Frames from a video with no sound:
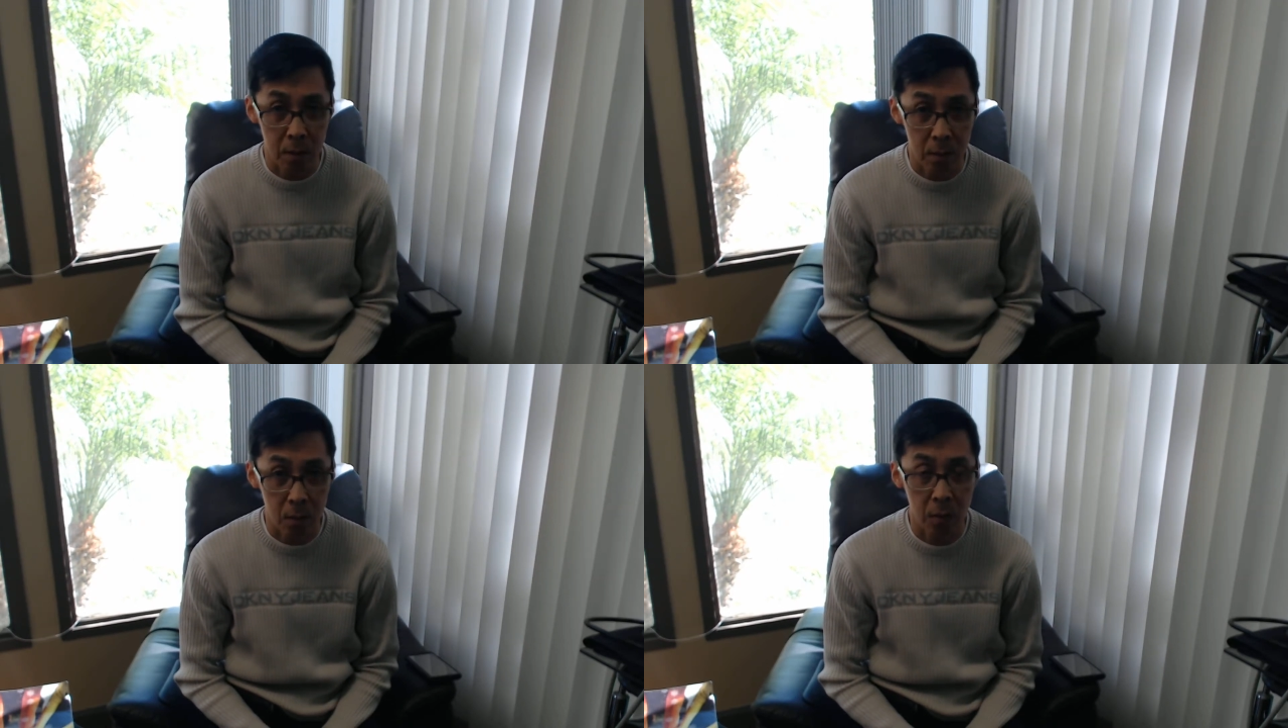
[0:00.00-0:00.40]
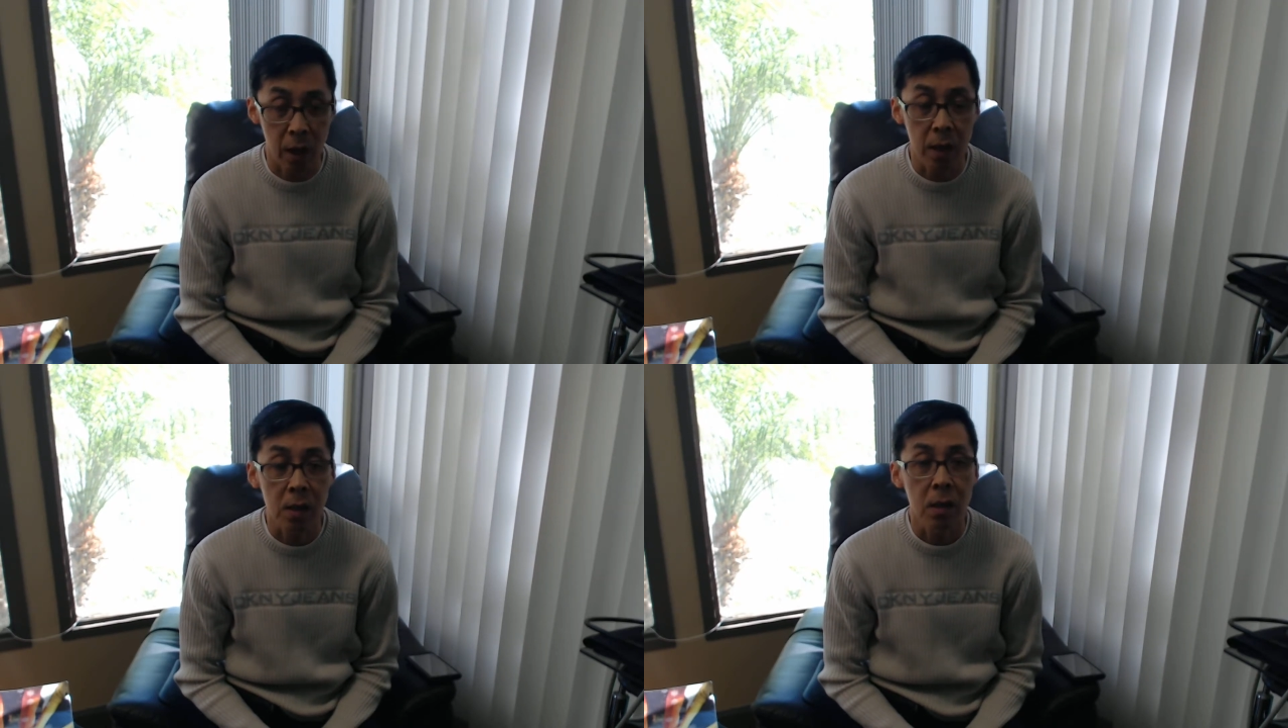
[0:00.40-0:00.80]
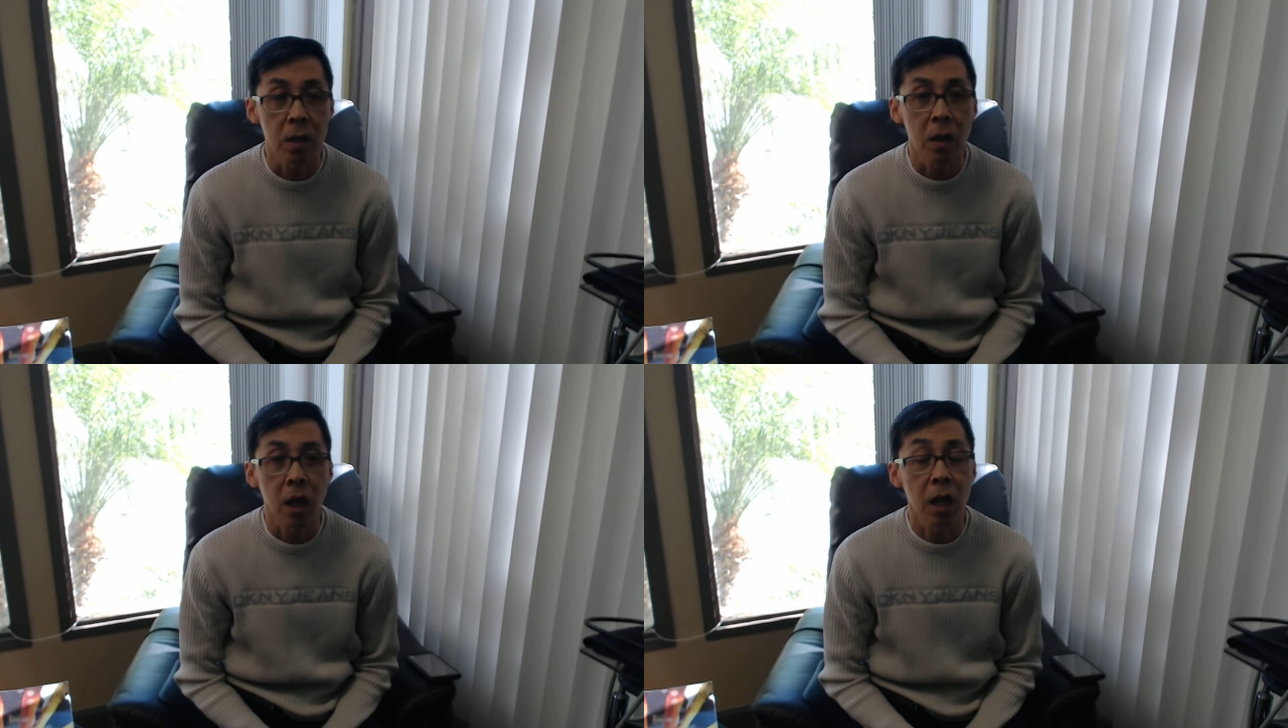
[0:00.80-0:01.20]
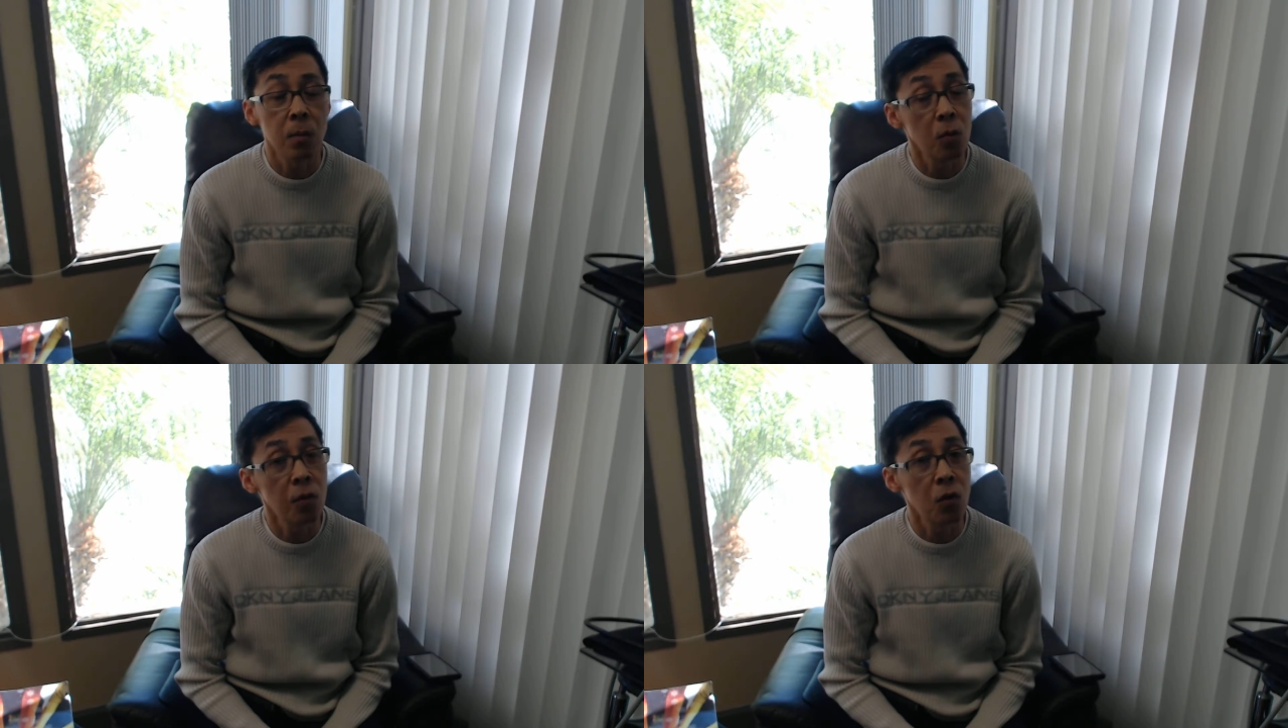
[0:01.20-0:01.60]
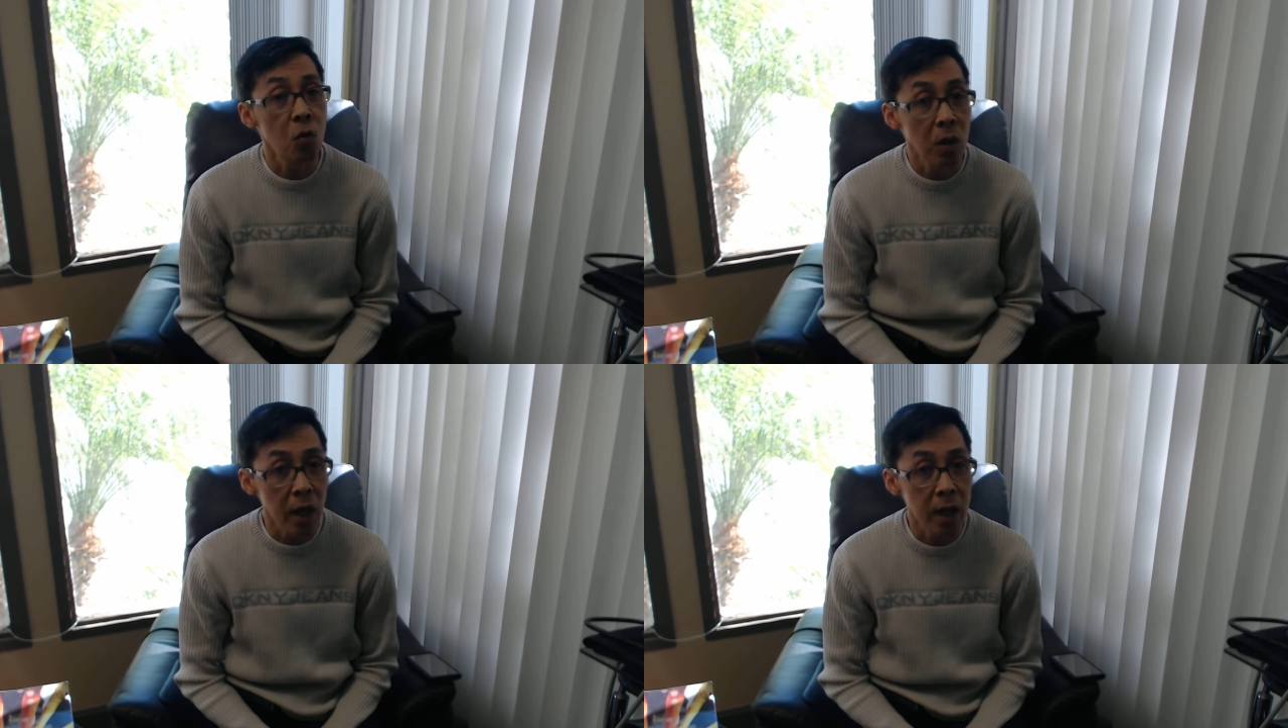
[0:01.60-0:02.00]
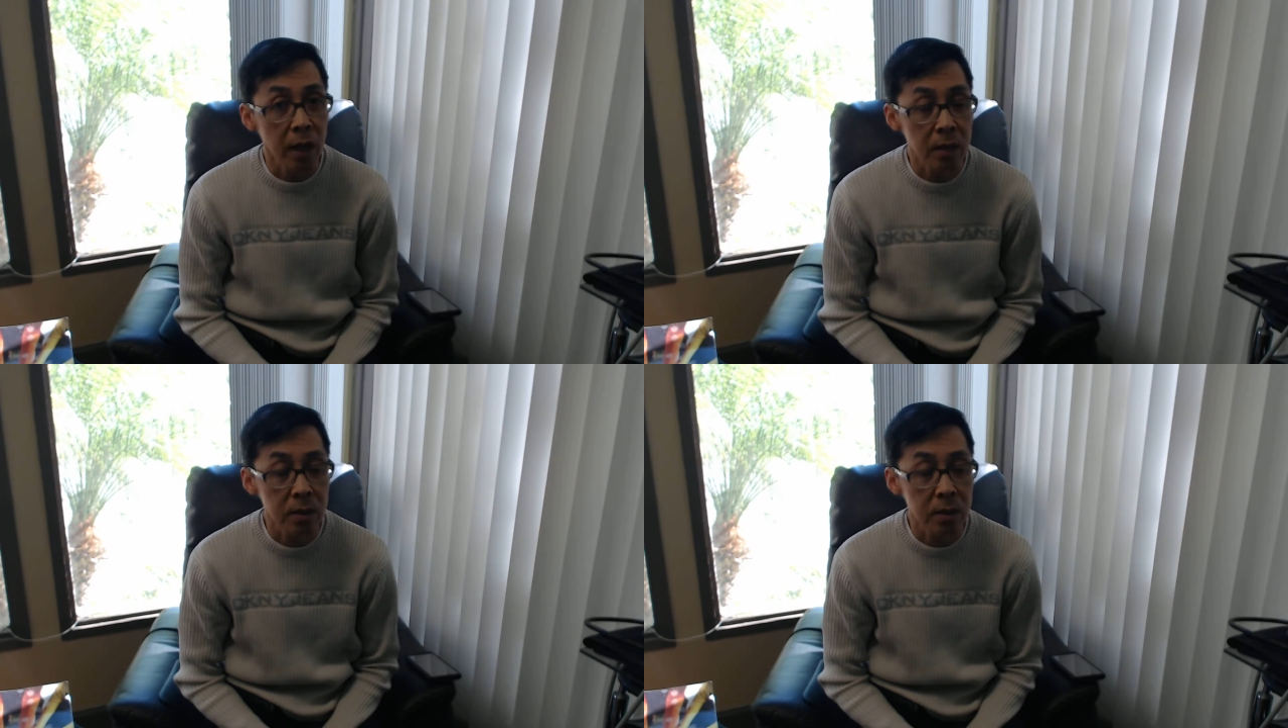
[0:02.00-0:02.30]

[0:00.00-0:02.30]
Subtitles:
okay, and moving your legs.